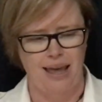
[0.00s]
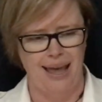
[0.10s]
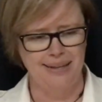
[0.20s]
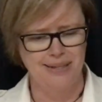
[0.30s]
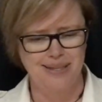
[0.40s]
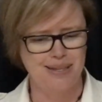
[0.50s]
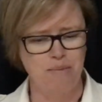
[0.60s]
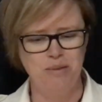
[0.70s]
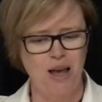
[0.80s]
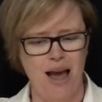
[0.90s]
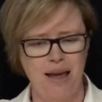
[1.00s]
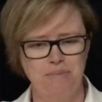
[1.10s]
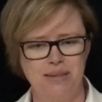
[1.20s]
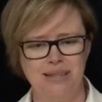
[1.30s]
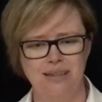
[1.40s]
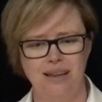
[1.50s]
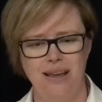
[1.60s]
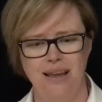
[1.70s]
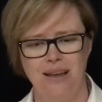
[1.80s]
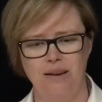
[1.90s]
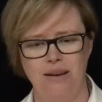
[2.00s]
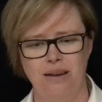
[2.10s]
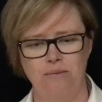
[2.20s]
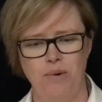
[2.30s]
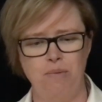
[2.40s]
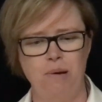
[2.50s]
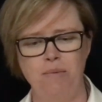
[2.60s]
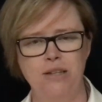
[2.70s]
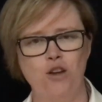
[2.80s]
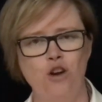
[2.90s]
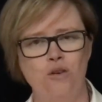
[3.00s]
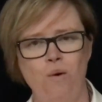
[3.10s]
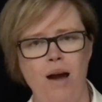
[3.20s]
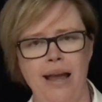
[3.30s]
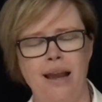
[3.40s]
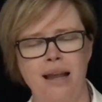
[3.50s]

And just sometimes we probably don't quite